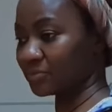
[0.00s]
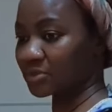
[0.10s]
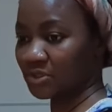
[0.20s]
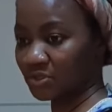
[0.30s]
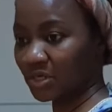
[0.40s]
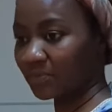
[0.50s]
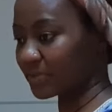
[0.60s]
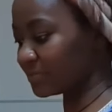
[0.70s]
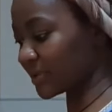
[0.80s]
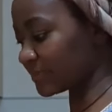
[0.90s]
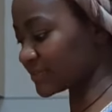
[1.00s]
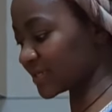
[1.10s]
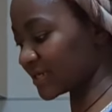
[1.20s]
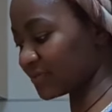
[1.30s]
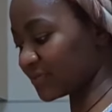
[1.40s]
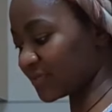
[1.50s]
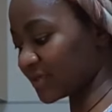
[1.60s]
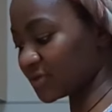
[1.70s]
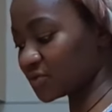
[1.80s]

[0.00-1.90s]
sugar problems and everything,